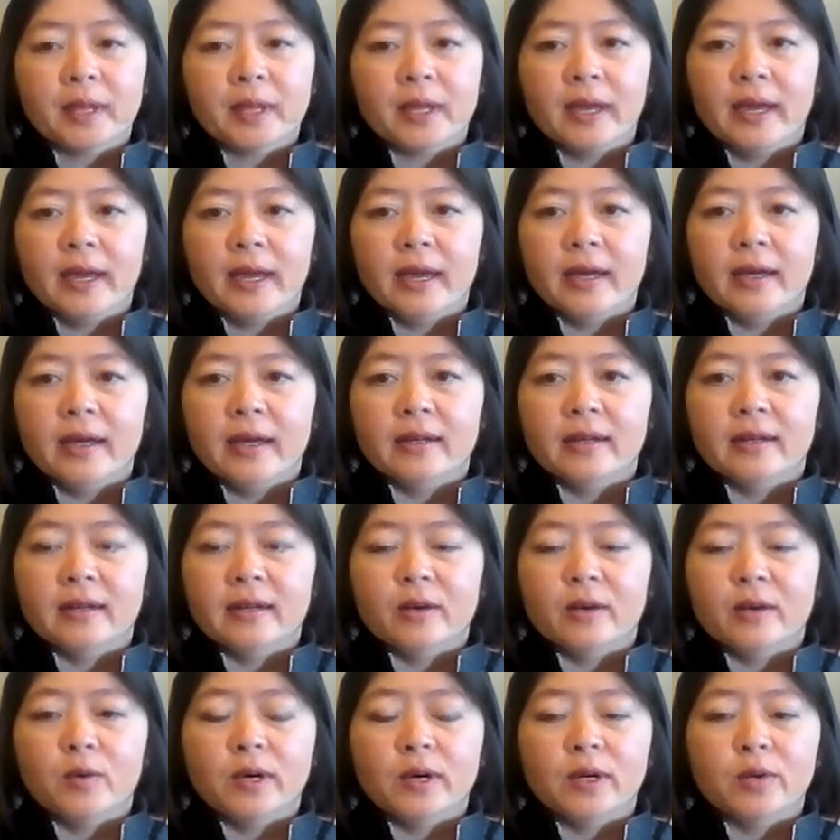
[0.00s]
And I
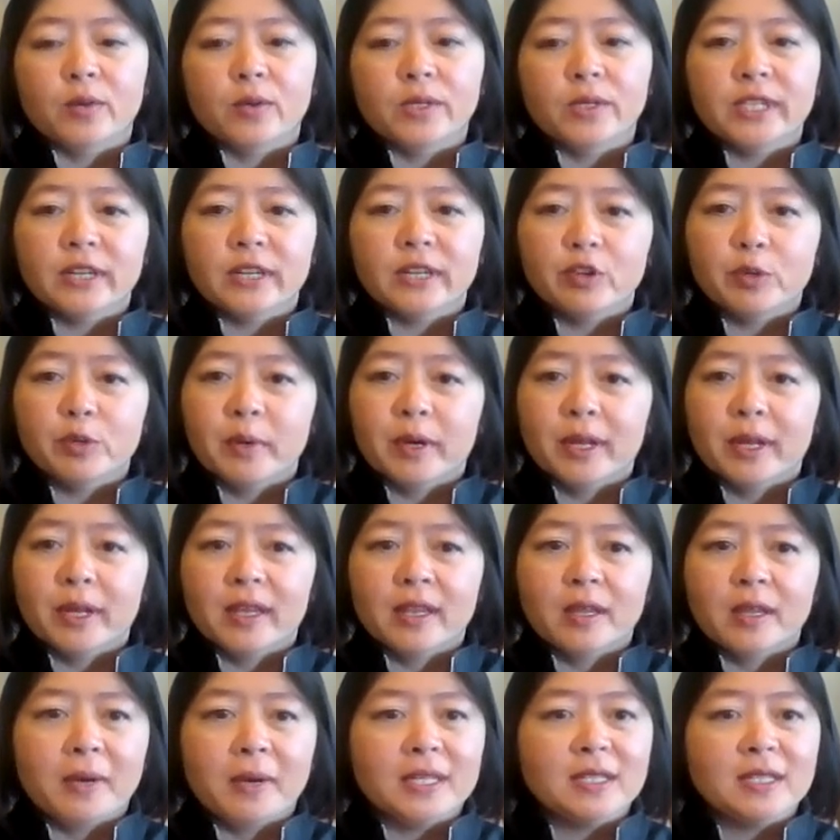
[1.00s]
want to wish everybody
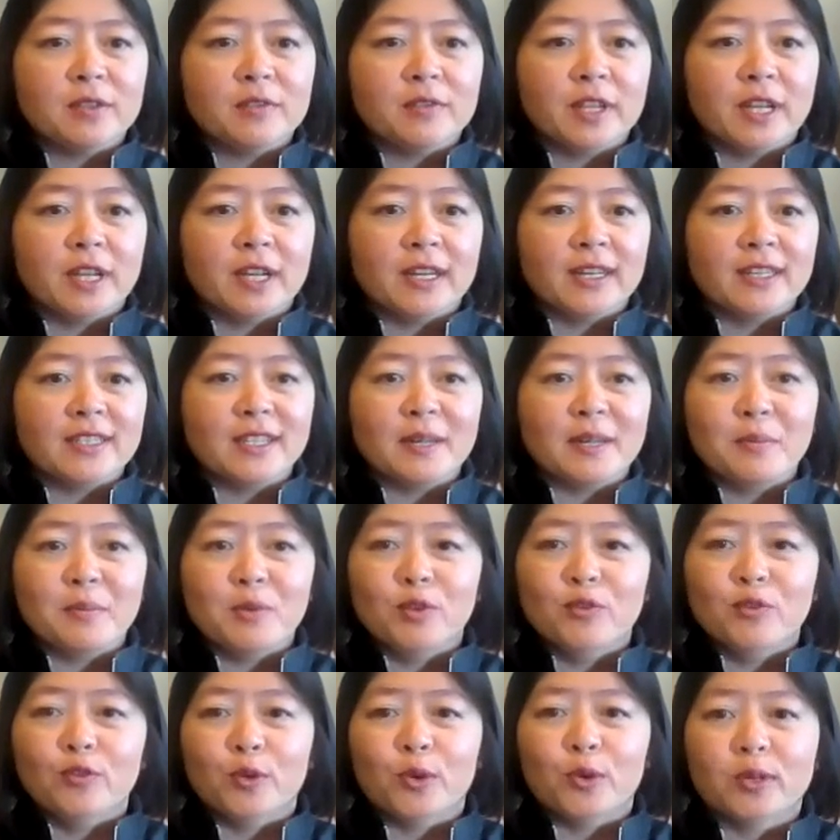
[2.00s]
the best of luck as they
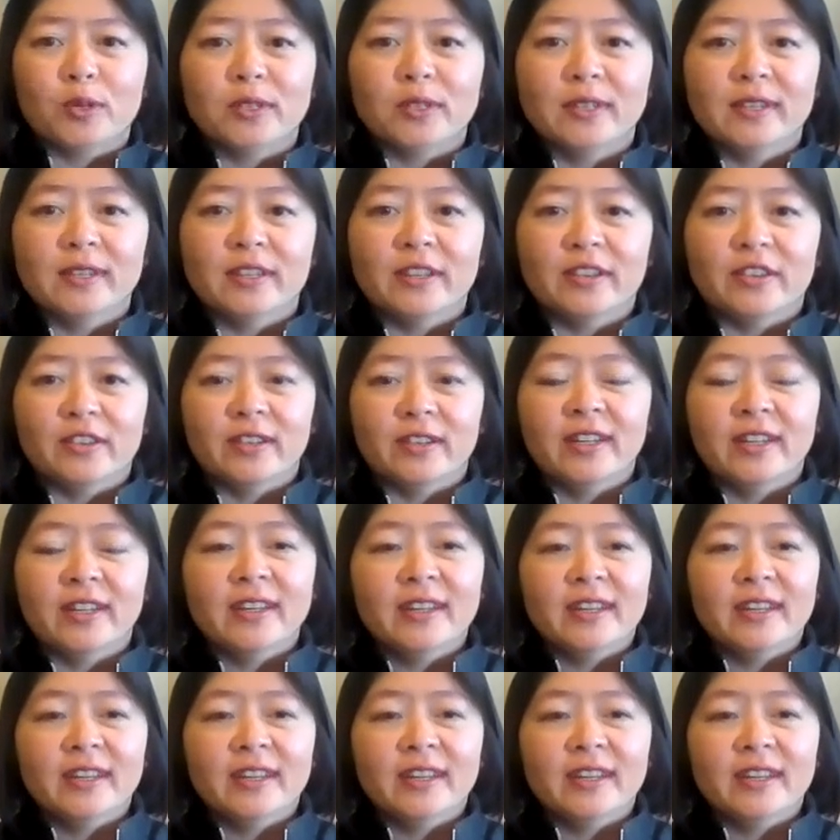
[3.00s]
move forward in their